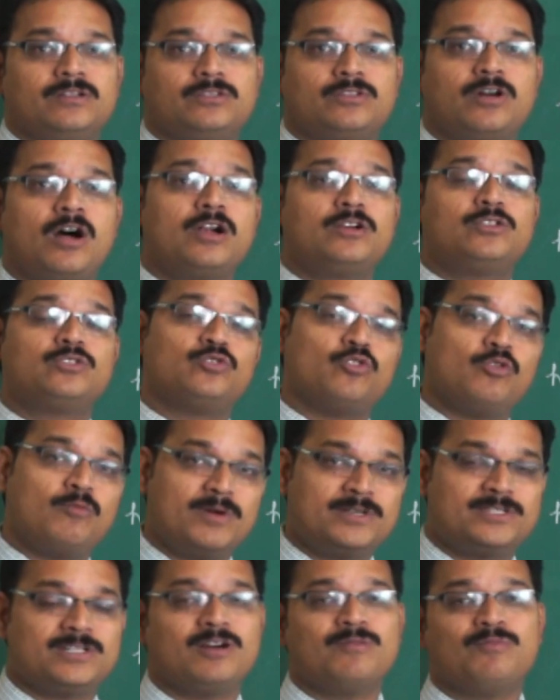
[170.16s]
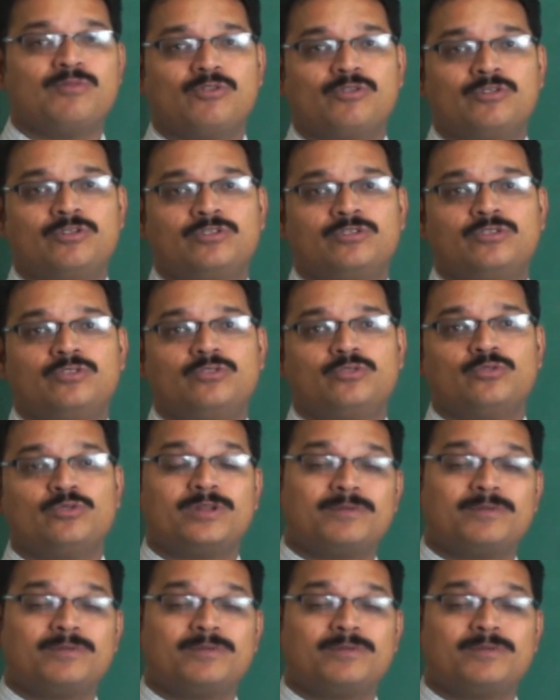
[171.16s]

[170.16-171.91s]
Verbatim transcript: thought so much about to